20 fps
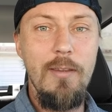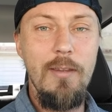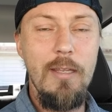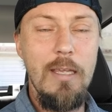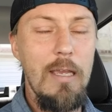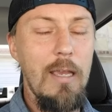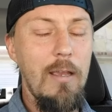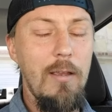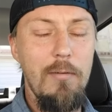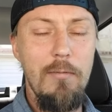
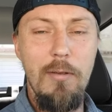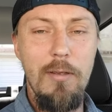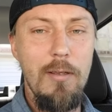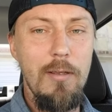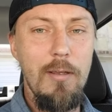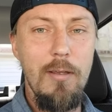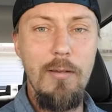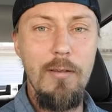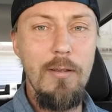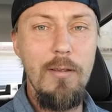he
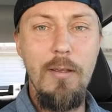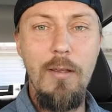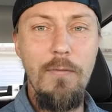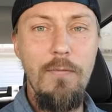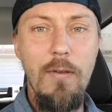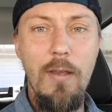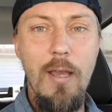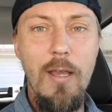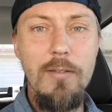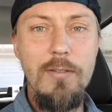if
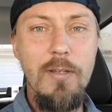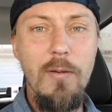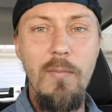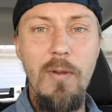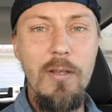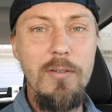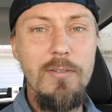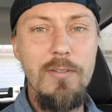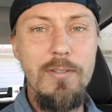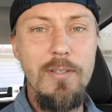he had something
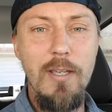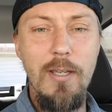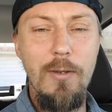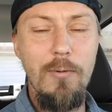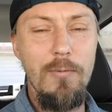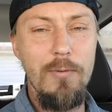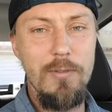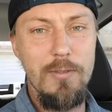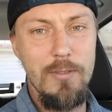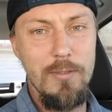else to say it
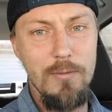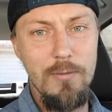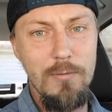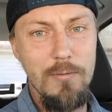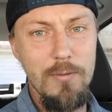was